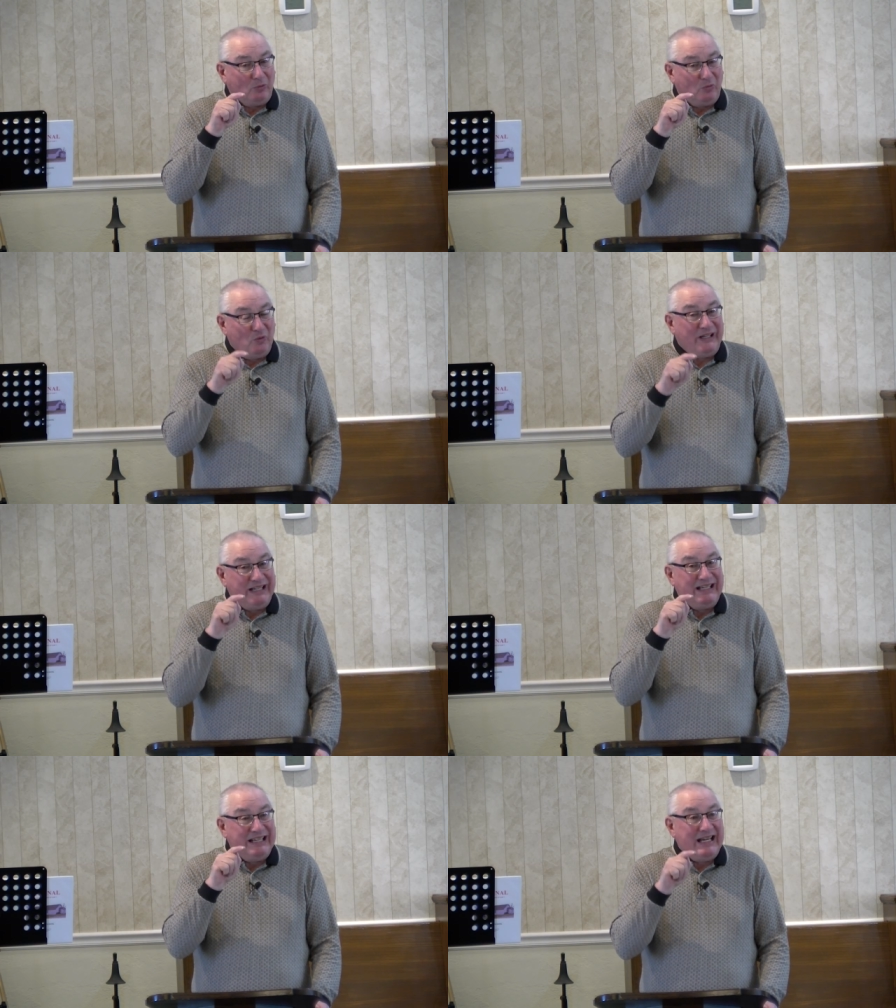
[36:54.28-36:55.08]

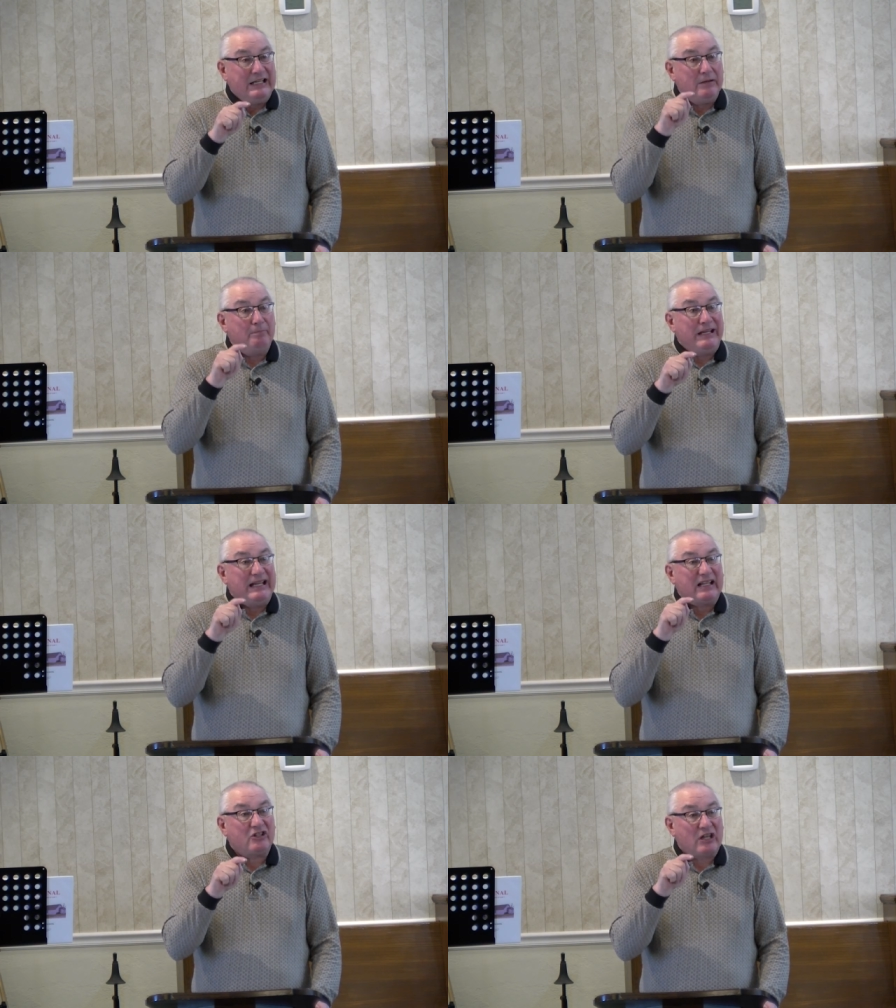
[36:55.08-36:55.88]
we need to
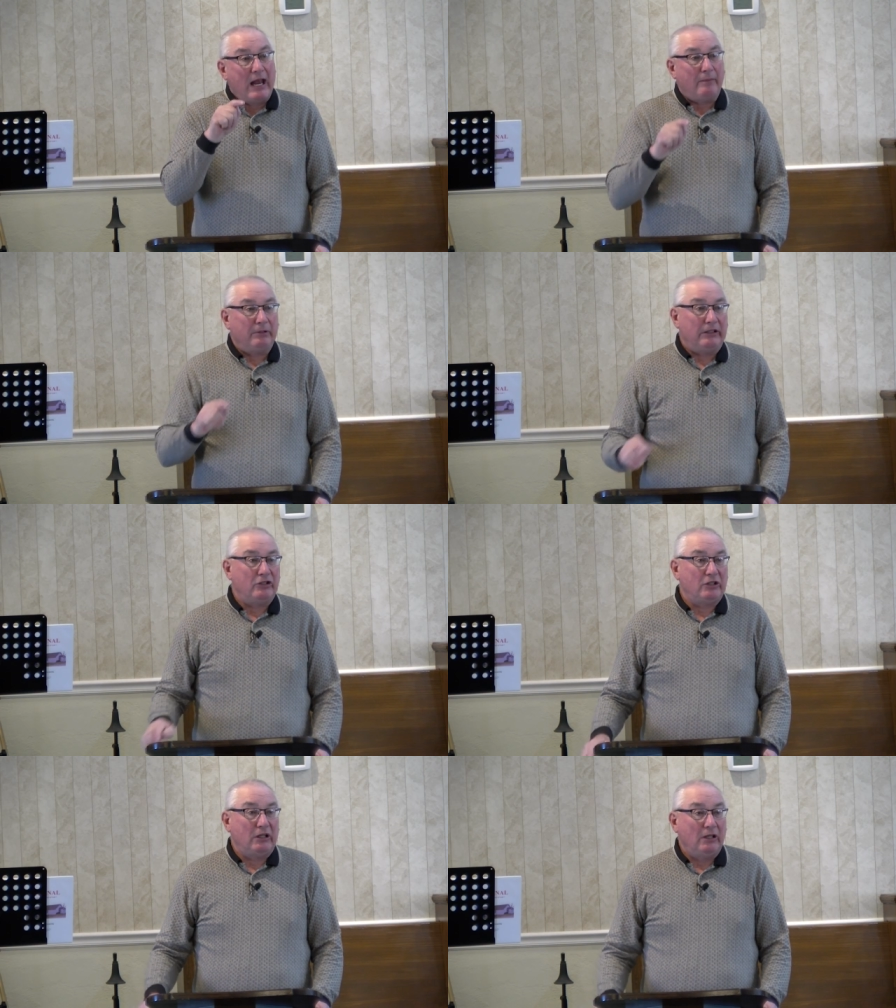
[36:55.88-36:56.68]
be
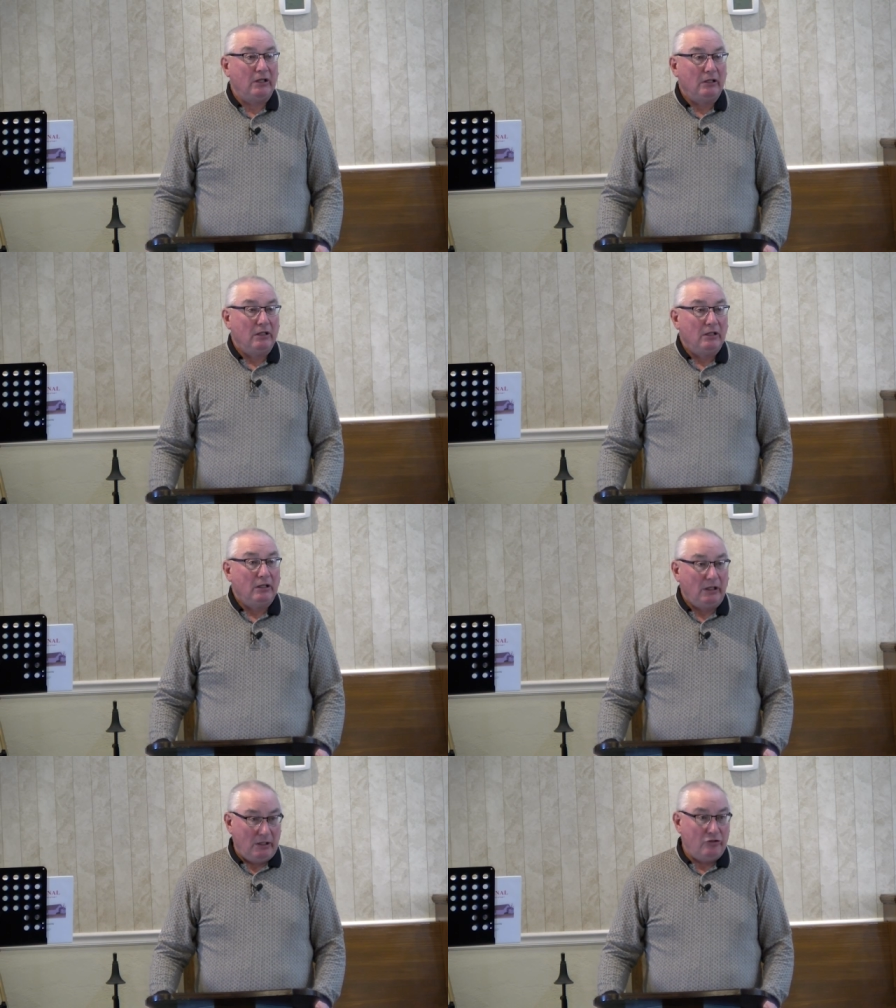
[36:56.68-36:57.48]
established
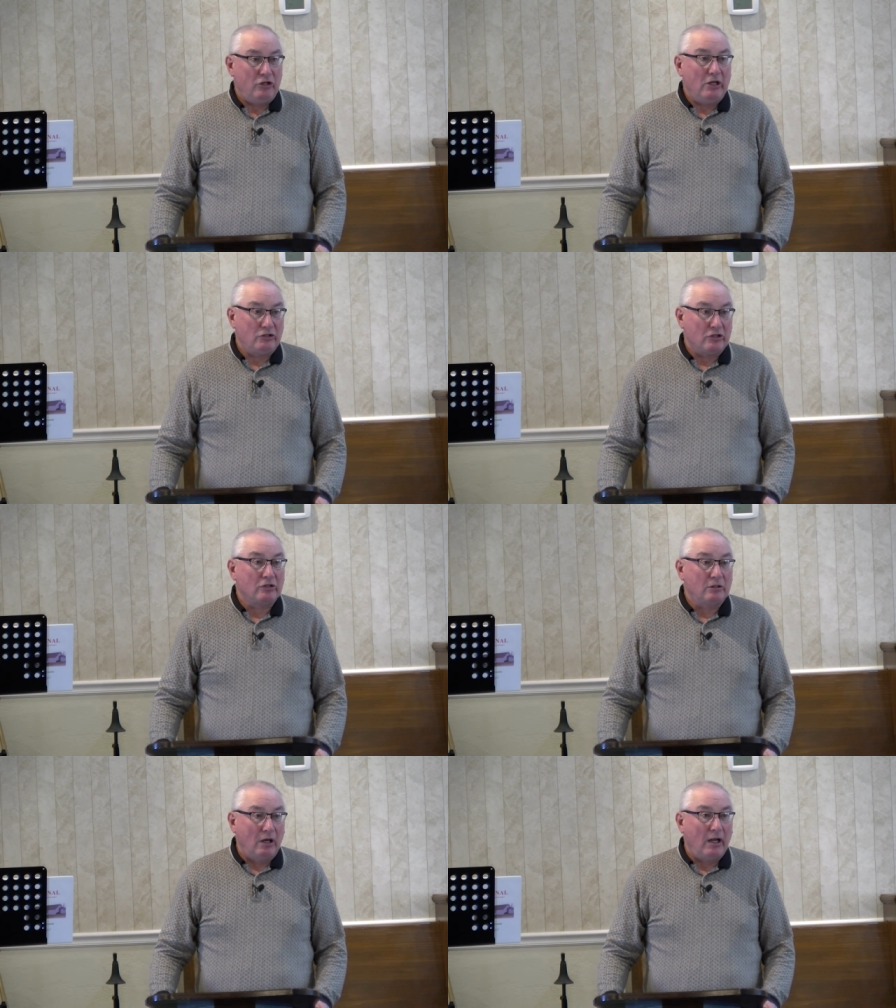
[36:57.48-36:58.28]
in
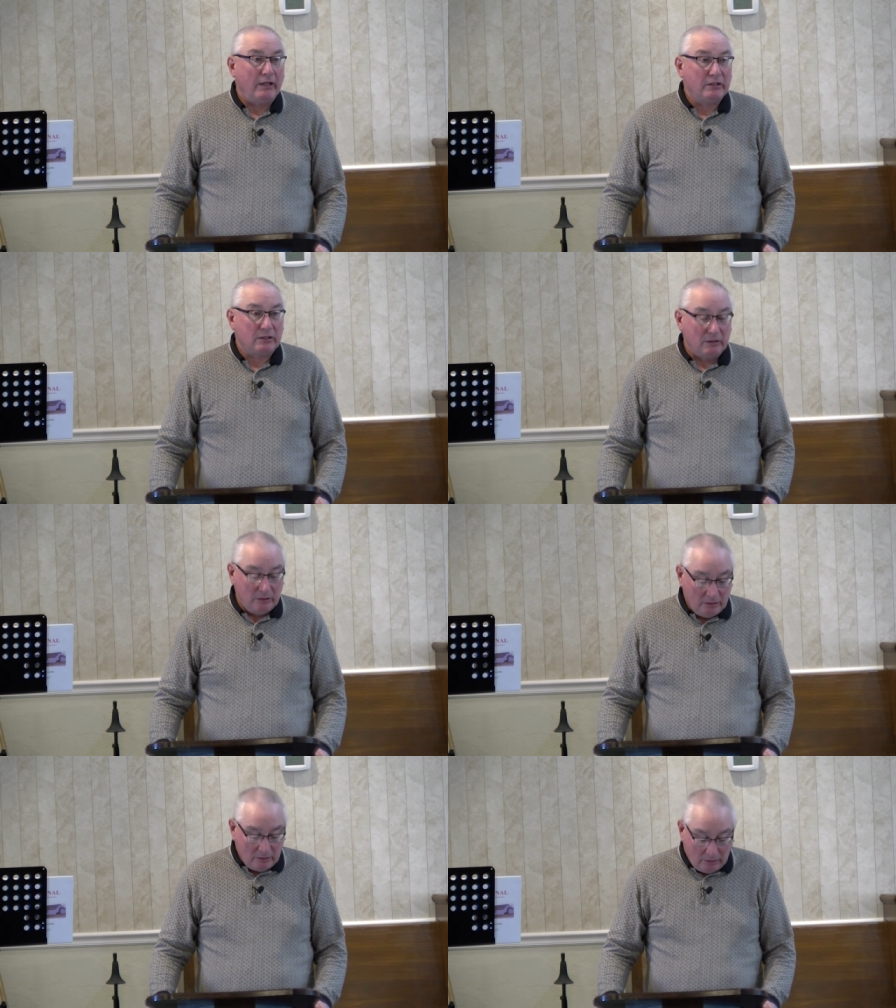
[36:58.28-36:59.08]
Jesus Christ,
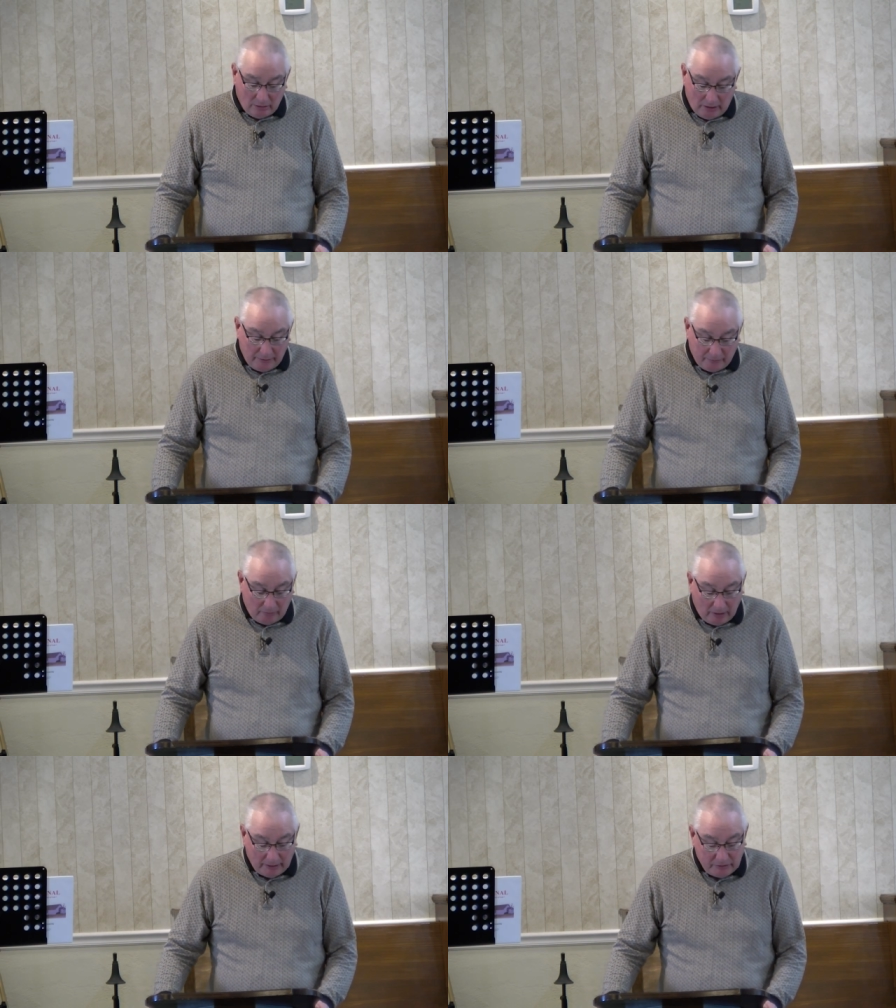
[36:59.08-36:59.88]
or
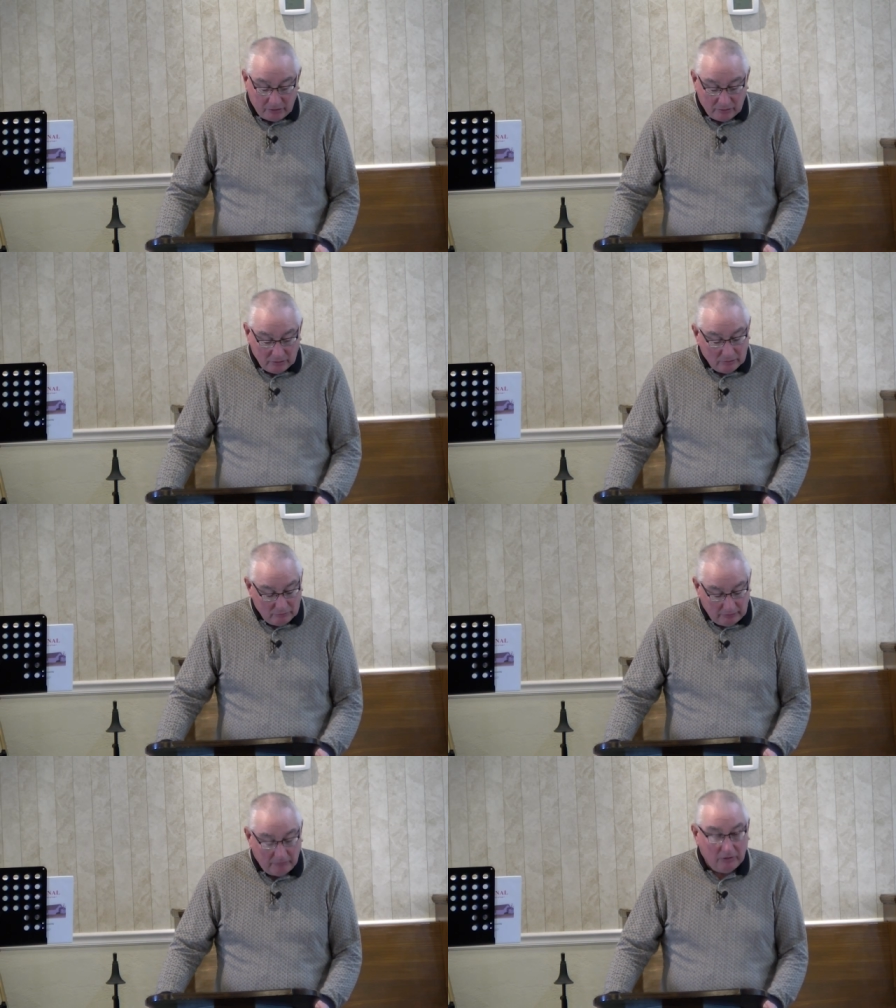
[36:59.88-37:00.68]
otherwise
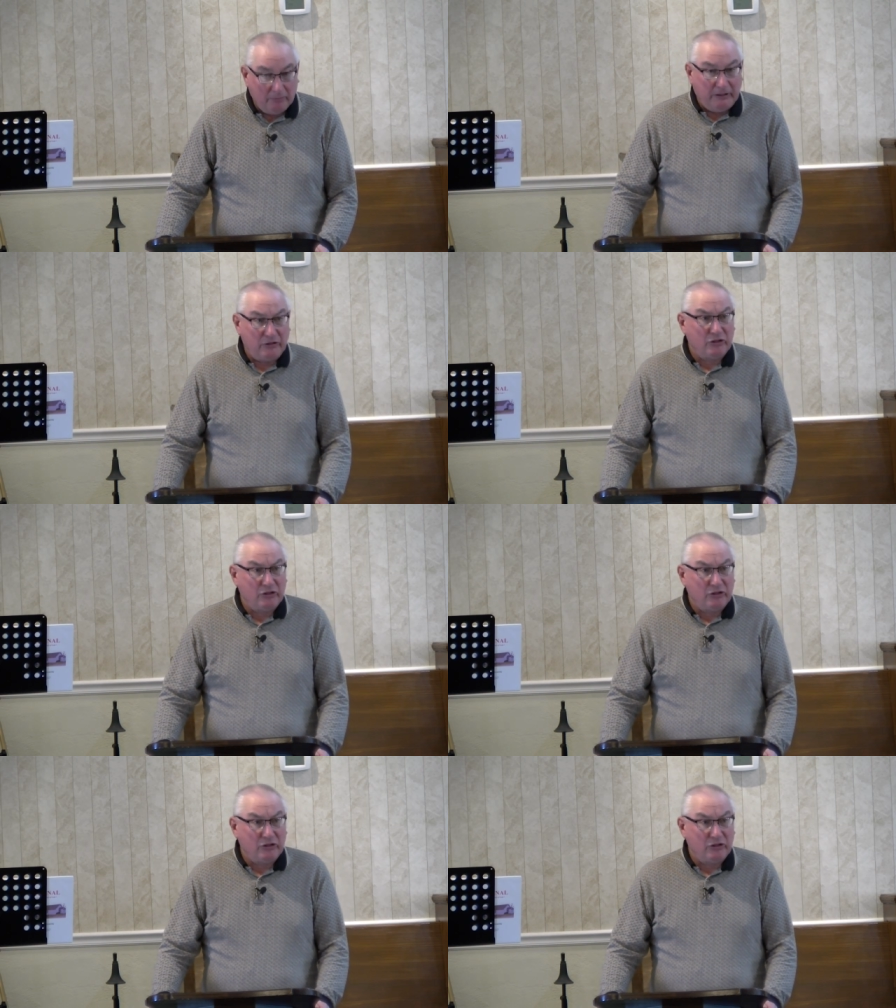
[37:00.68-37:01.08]
we will be